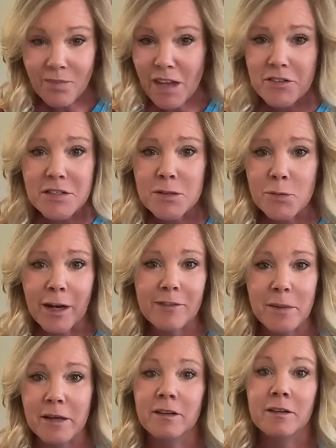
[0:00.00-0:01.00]
This is one
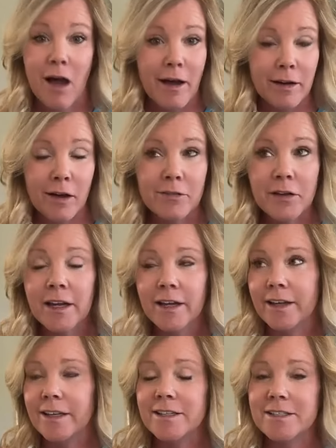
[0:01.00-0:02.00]
I've made a lot of.
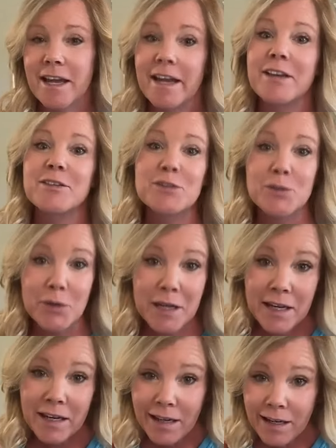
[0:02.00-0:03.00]
It is a
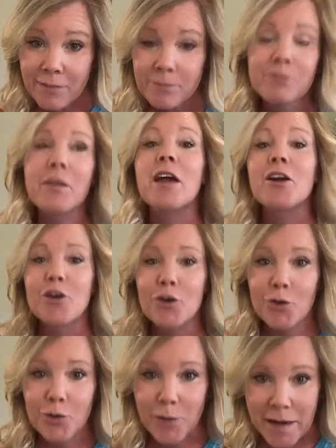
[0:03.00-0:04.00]
zucchini,
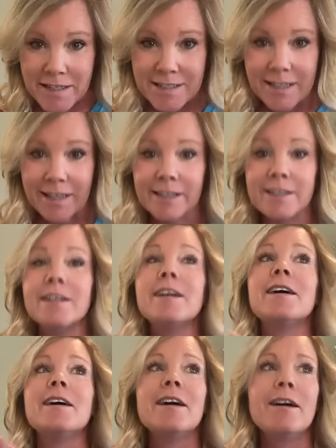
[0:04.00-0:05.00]
craisin,
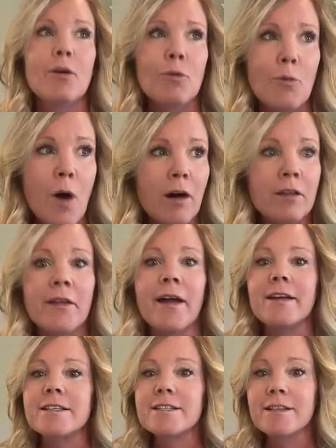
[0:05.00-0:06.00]

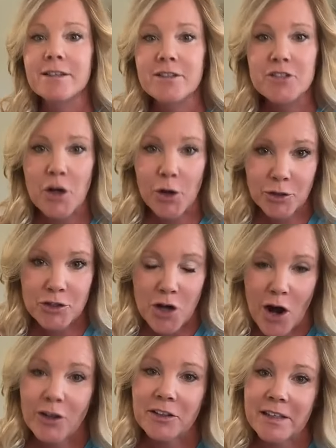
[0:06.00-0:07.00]
walnut, dark
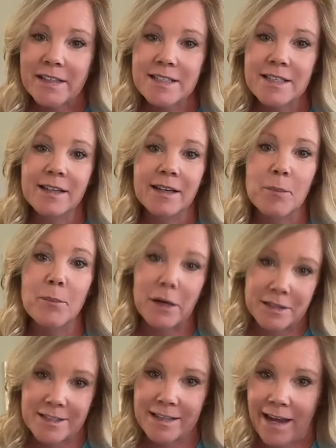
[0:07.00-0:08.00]
chocolate
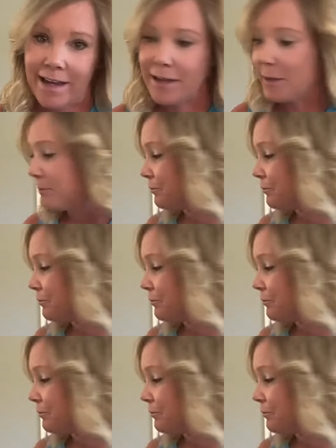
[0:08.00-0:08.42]
bundt cake.